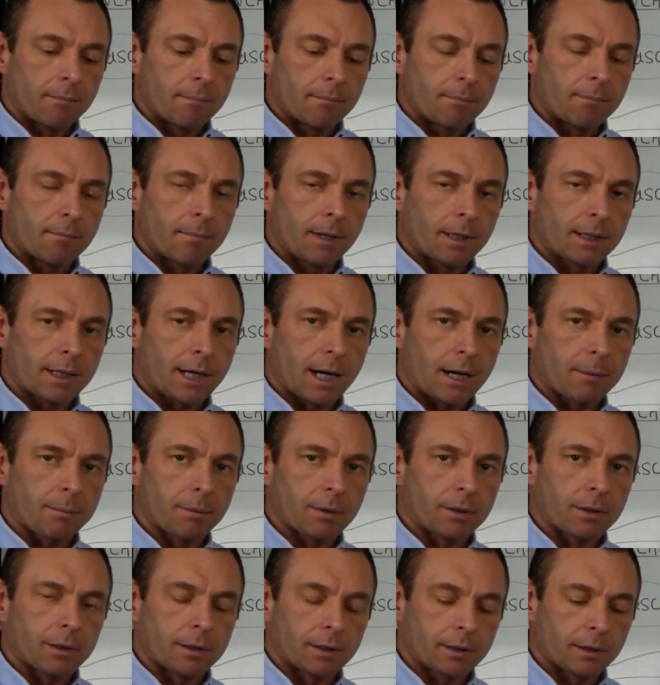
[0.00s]

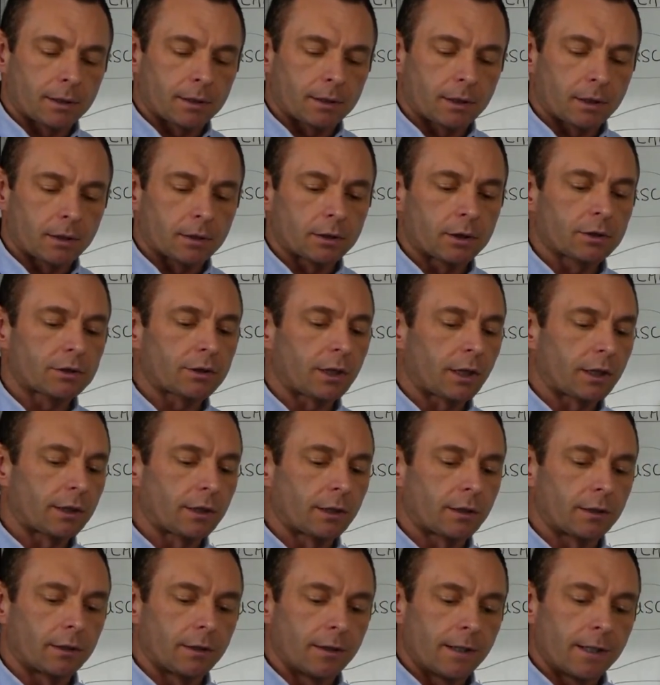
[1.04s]
metacarpal, your
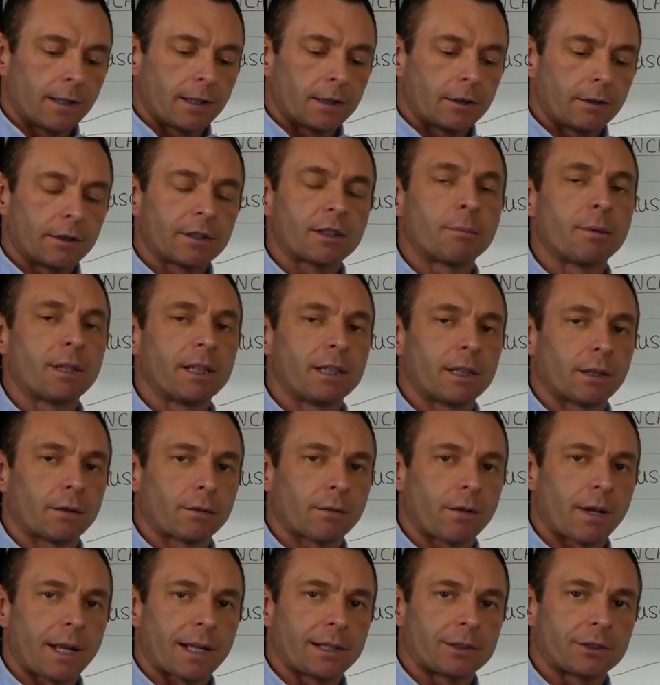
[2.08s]
intermediate
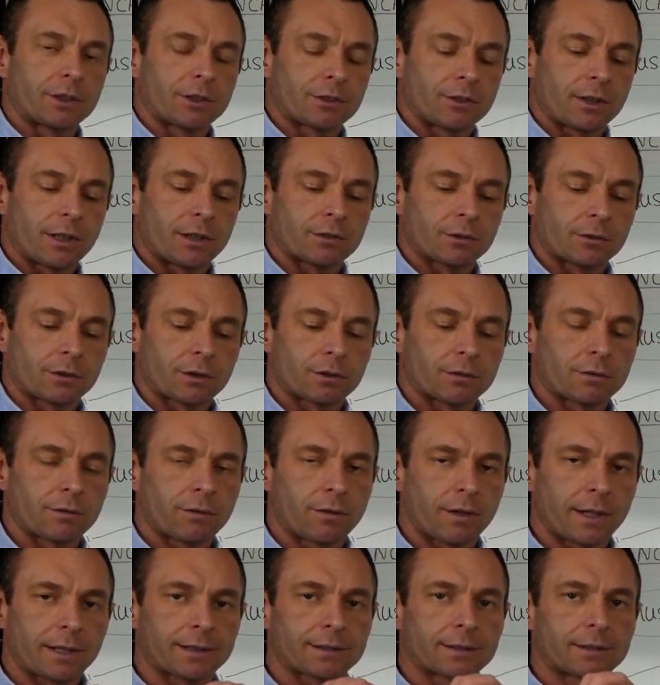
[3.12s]
phalanges here, so it doesn't
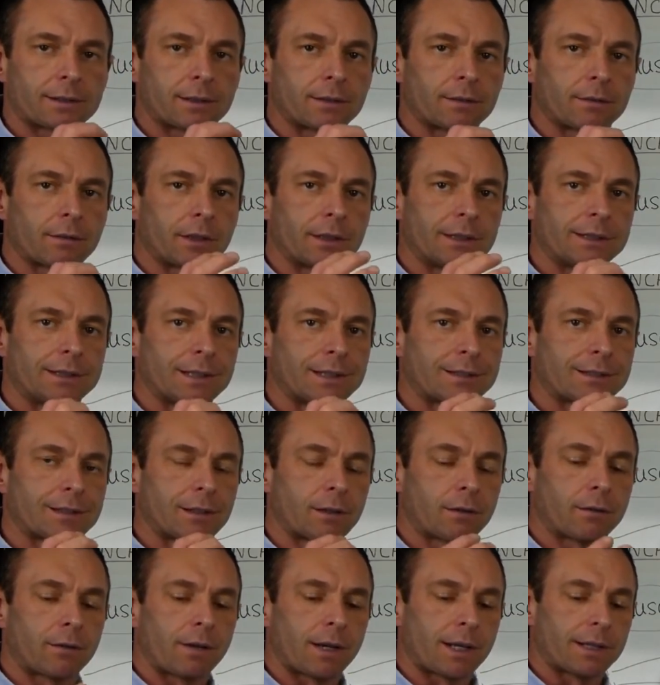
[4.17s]
flex the very
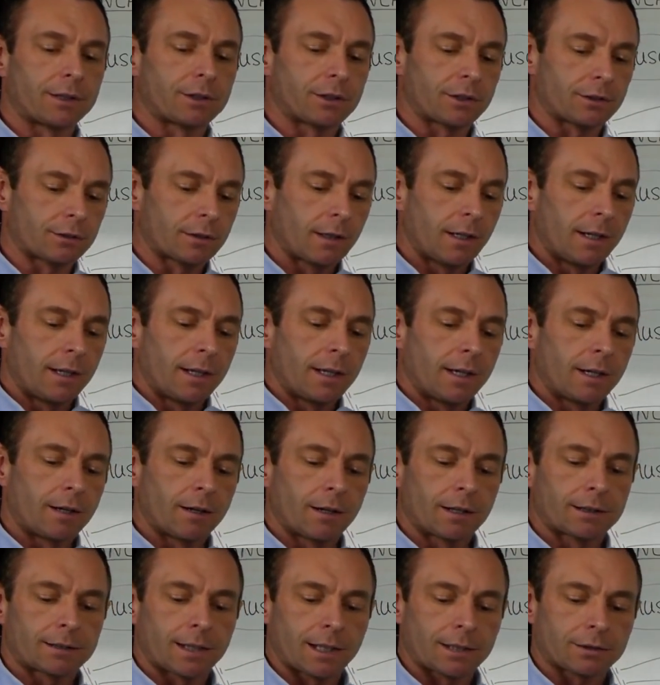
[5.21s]
distal phalanges here
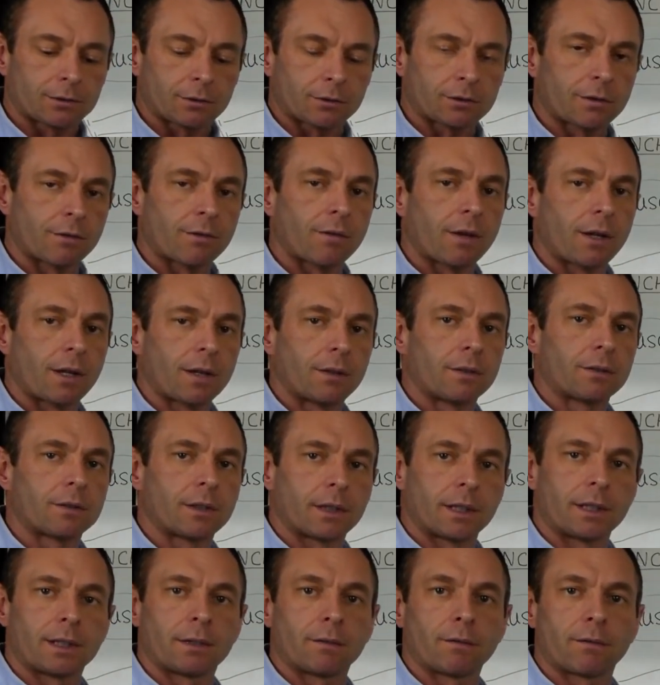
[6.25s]
like that, so it's involved
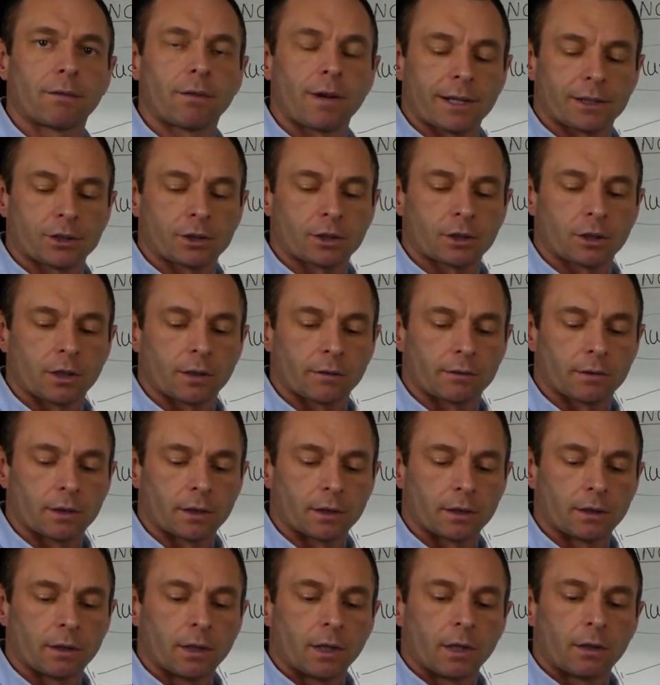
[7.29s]
in flexion of the